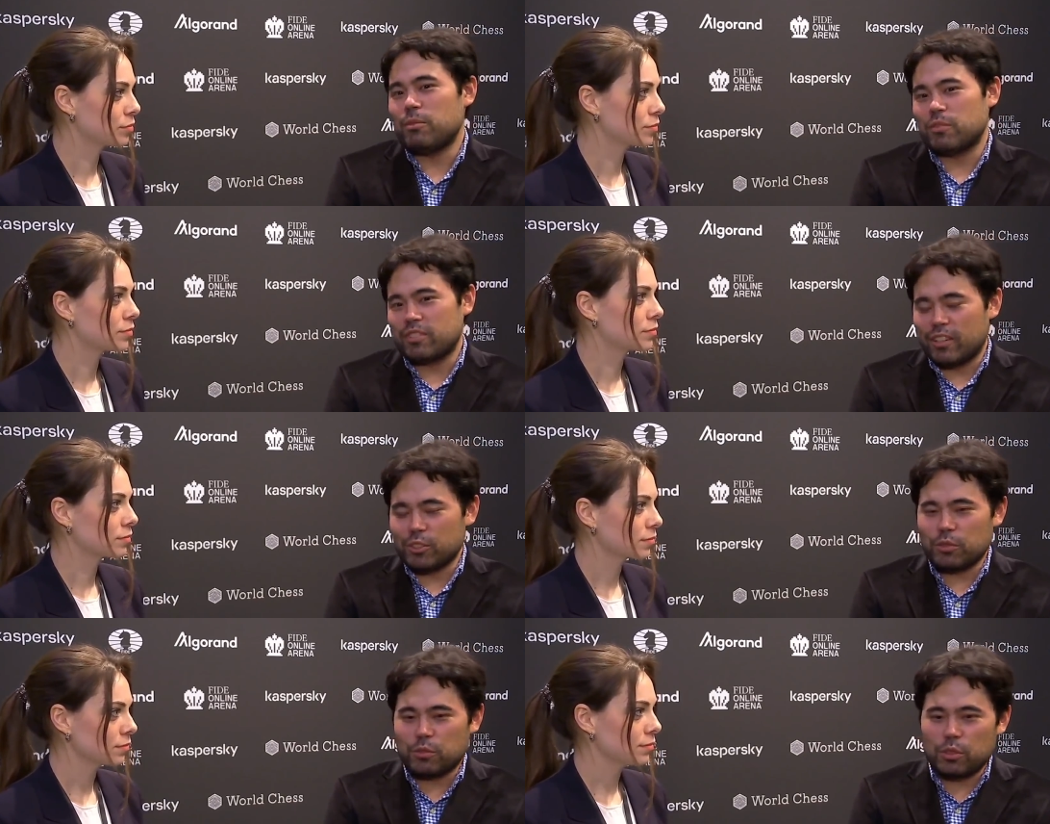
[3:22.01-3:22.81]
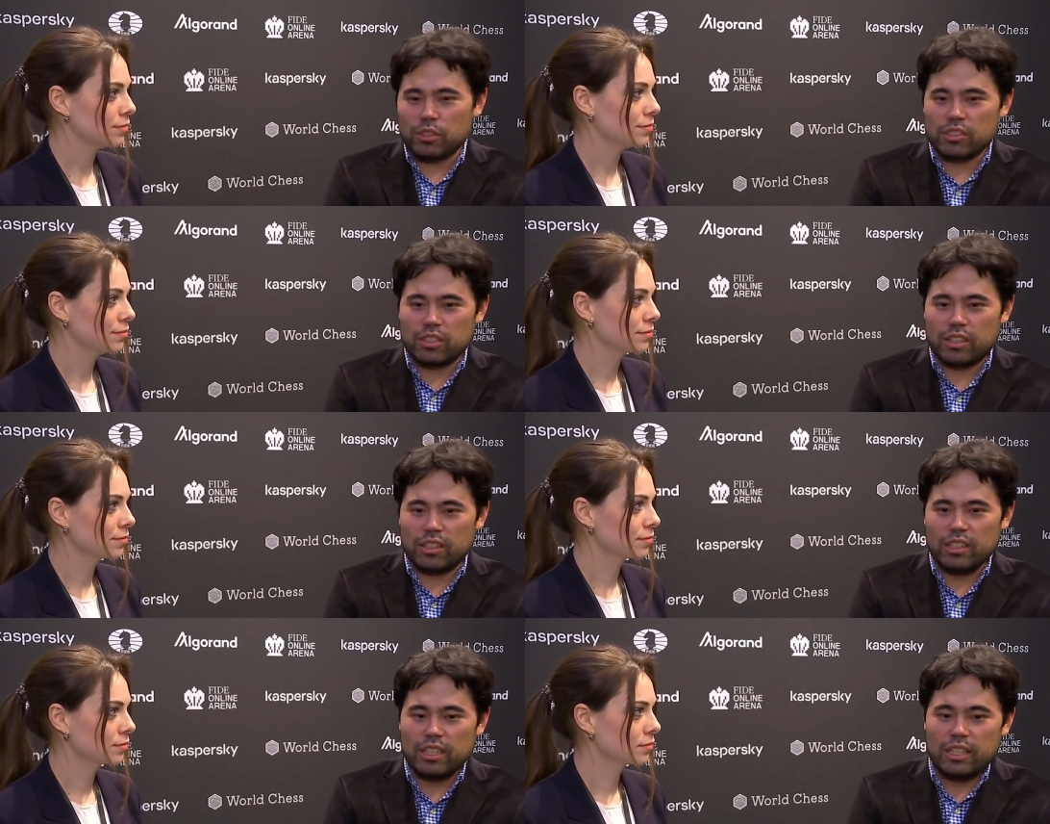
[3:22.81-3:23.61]
Speaker 1: And for Sasha, of course,
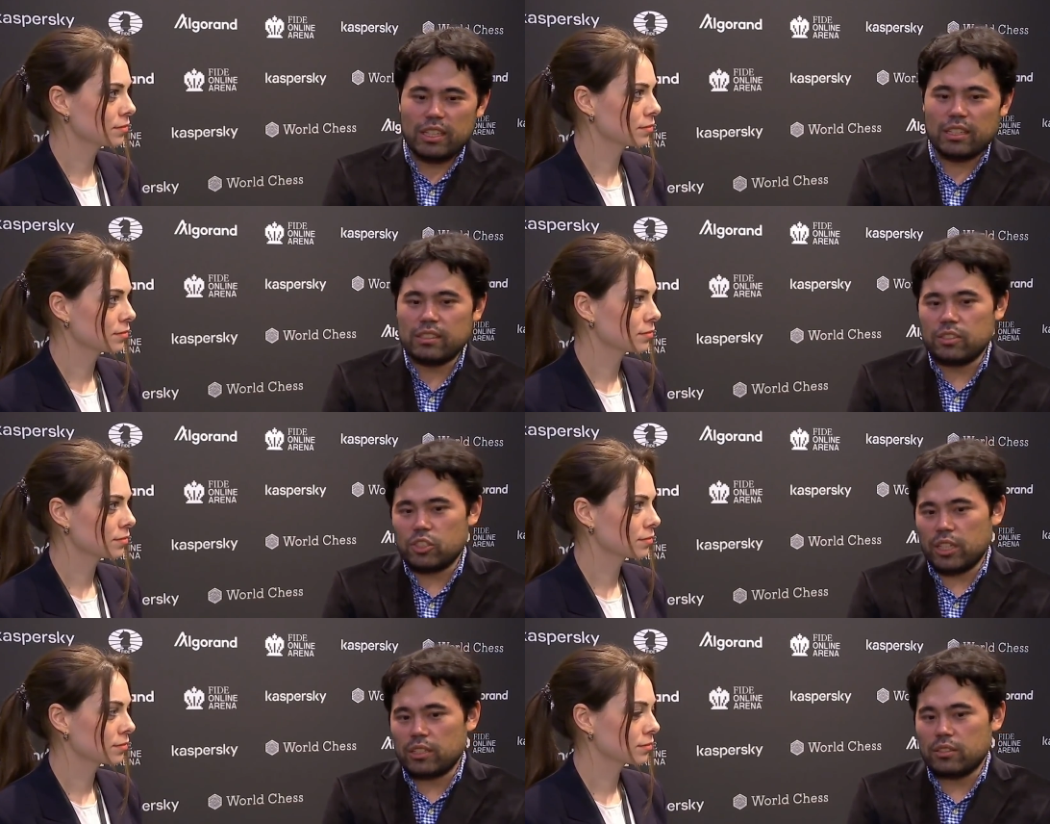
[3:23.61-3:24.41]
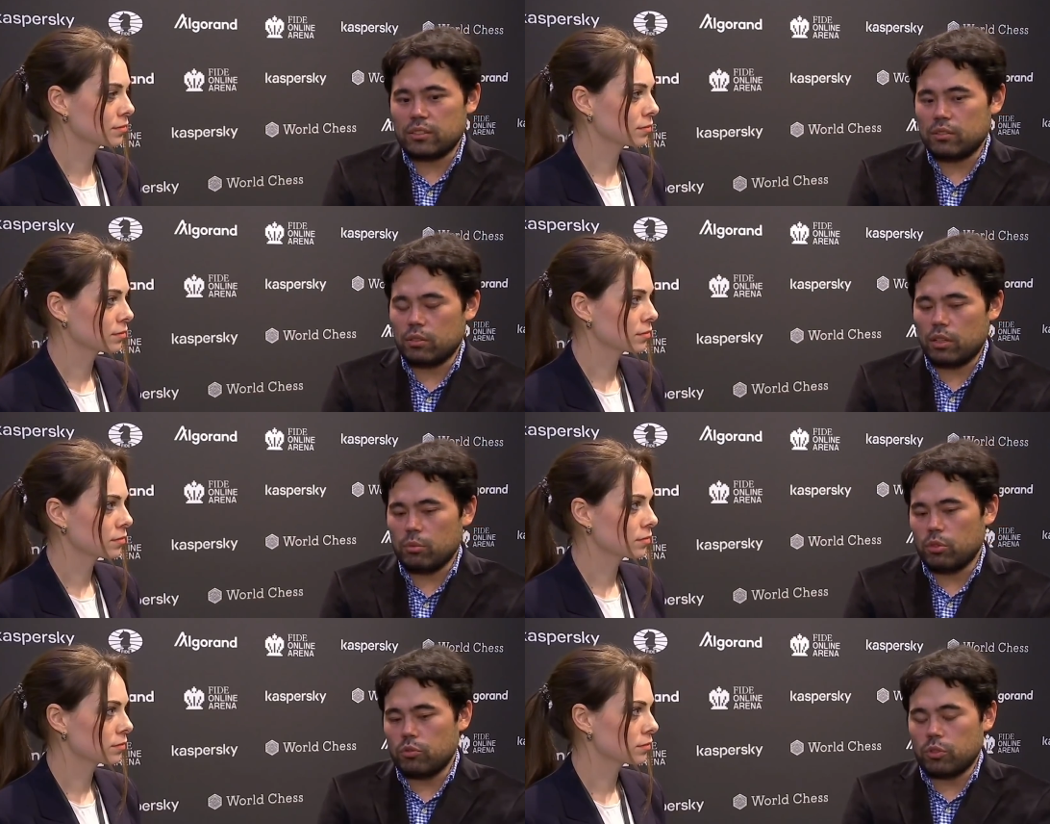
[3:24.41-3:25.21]
uh, he has his chances uh,
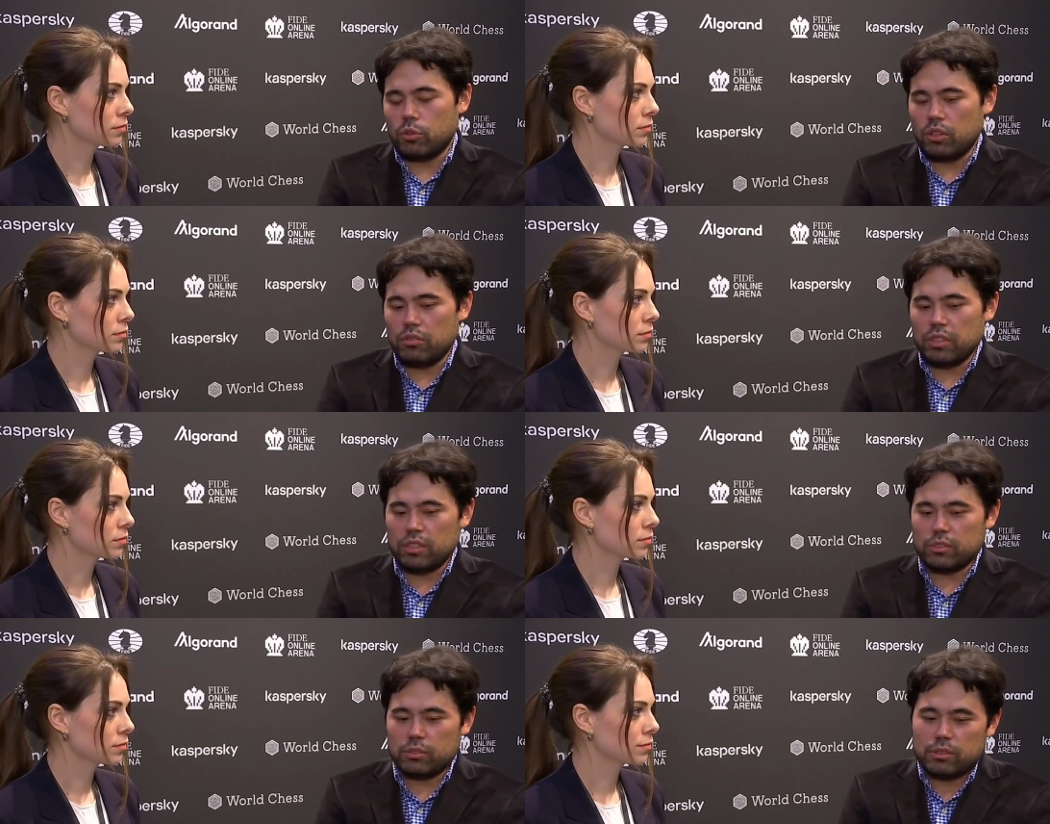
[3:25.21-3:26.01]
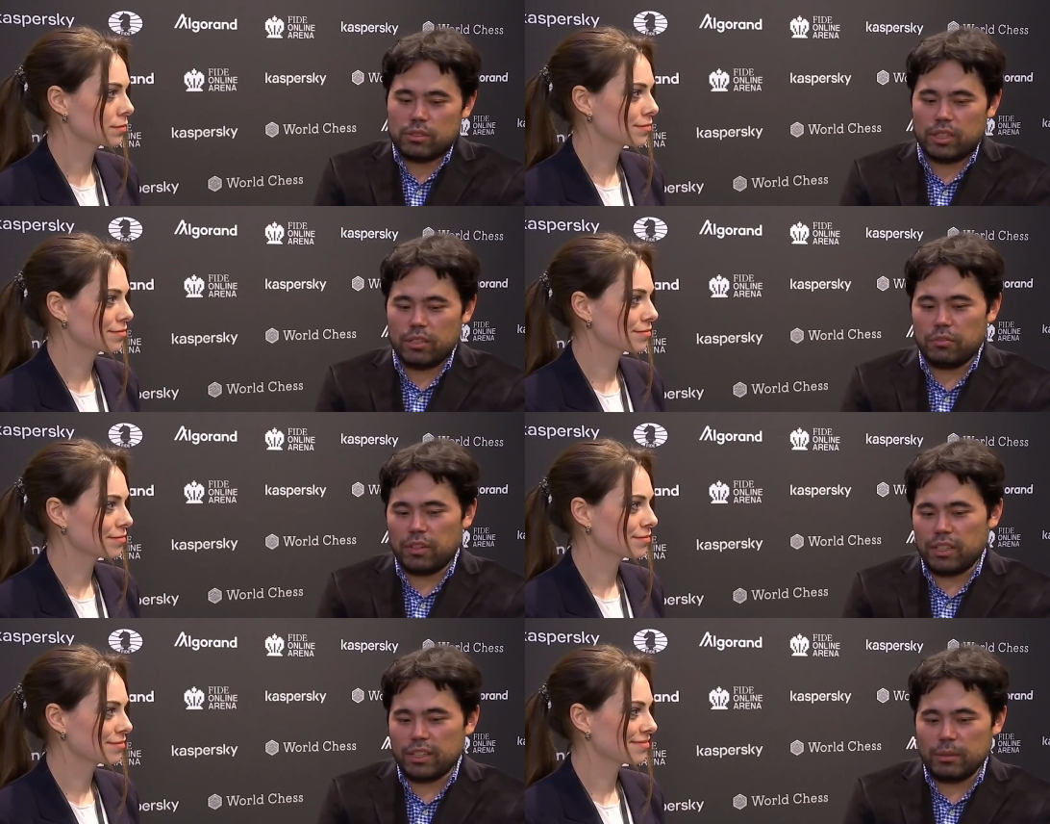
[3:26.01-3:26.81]
ruined for qualifying. So it's, it's, kind of
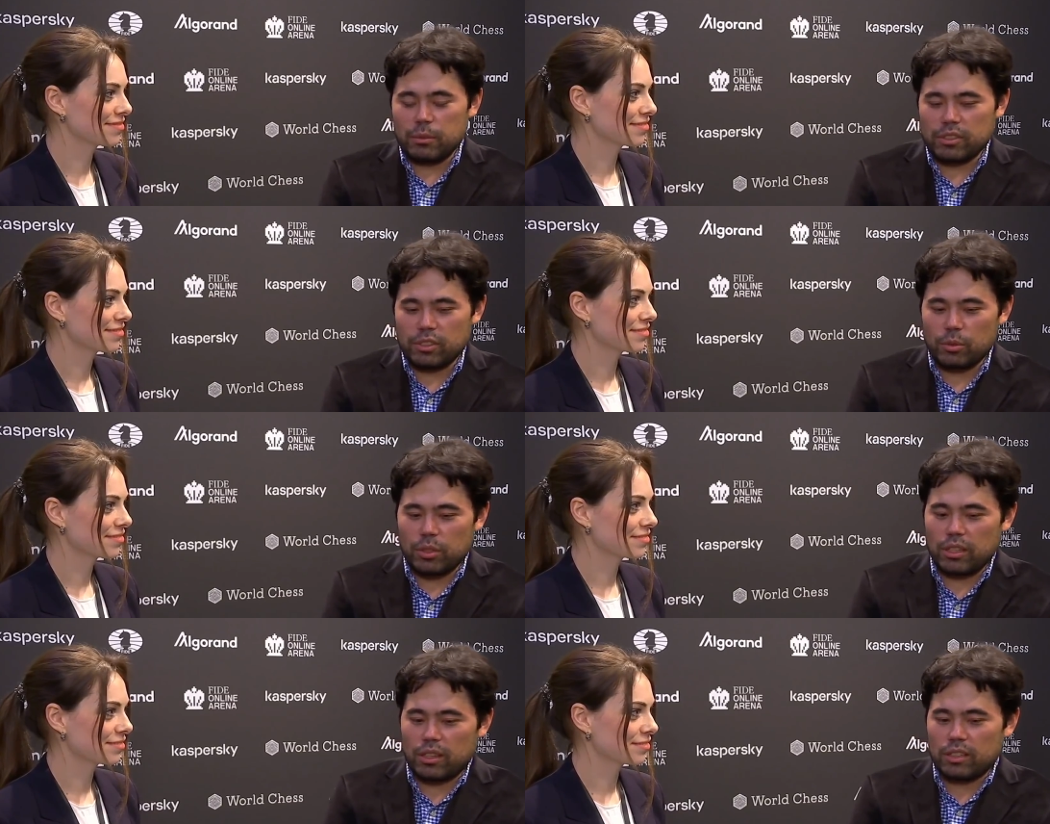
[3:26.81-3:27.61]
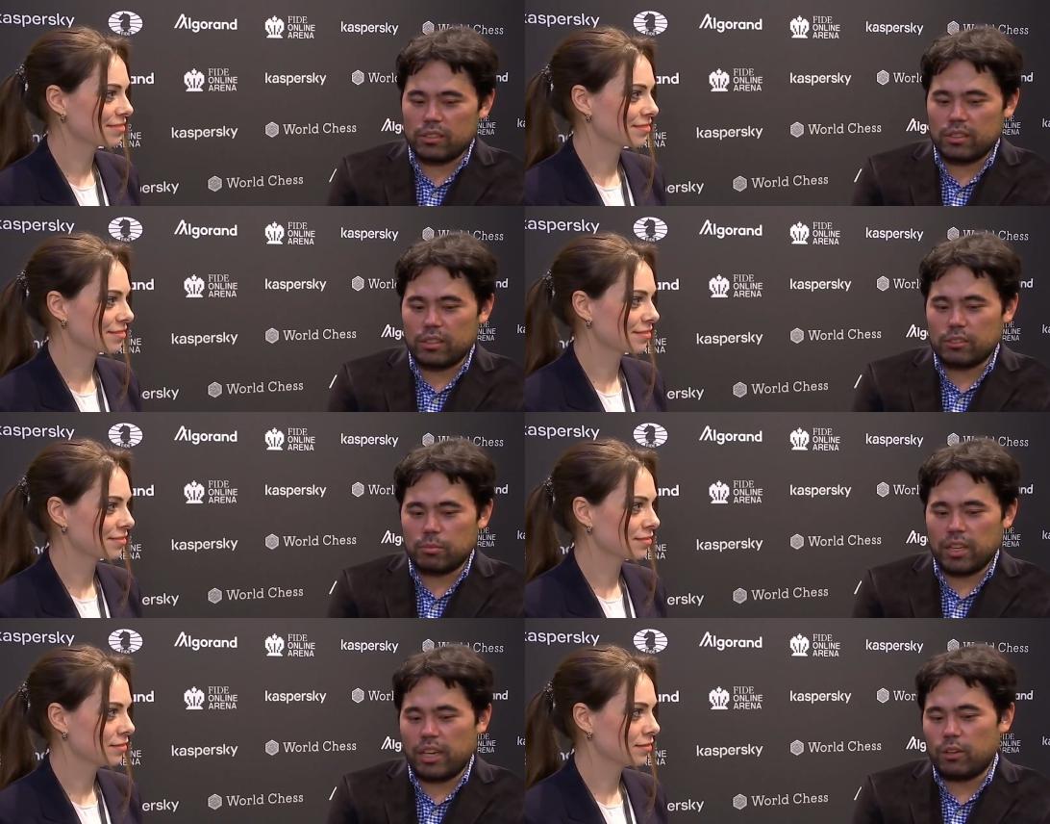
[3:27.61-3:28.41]
funny. I mean, to see the way that things things
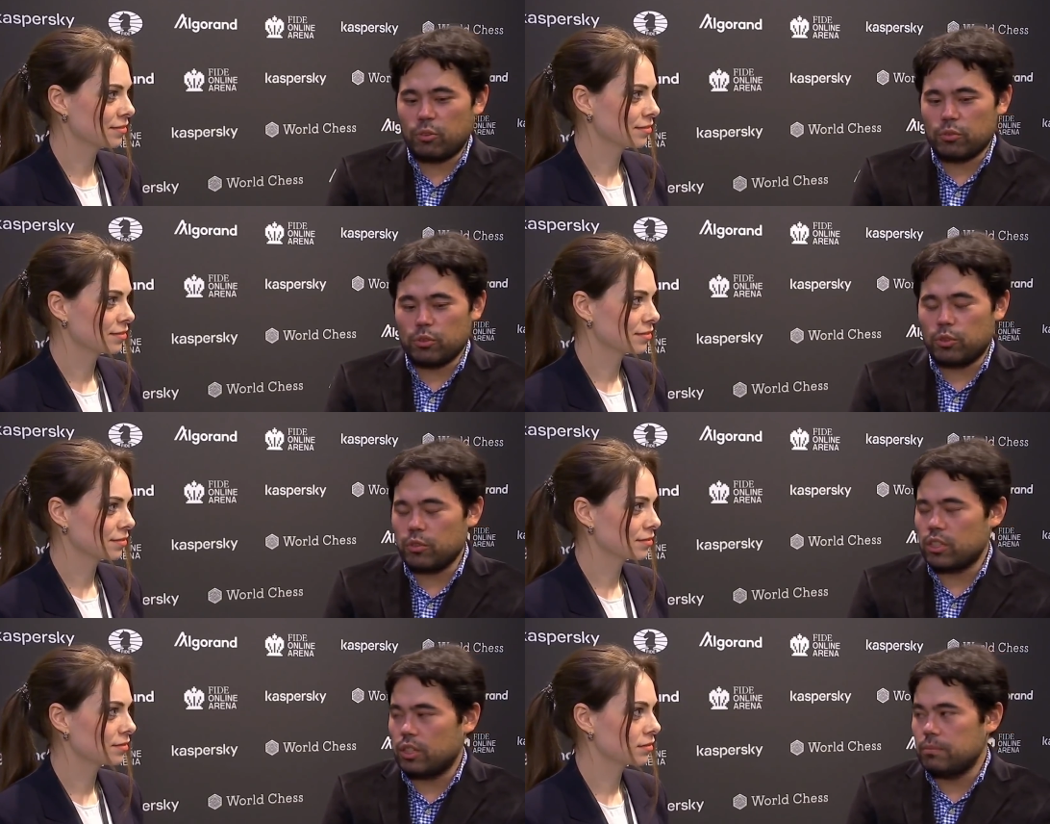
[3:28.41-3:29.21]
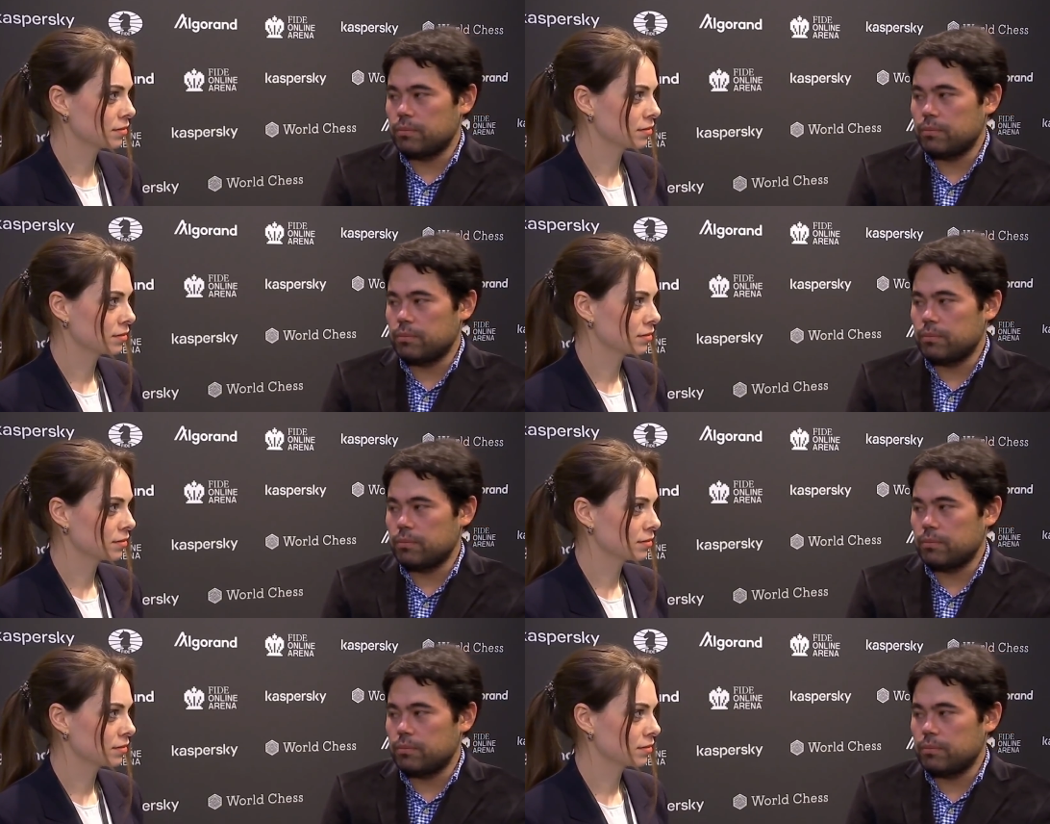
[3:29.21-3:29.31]
play out over over time.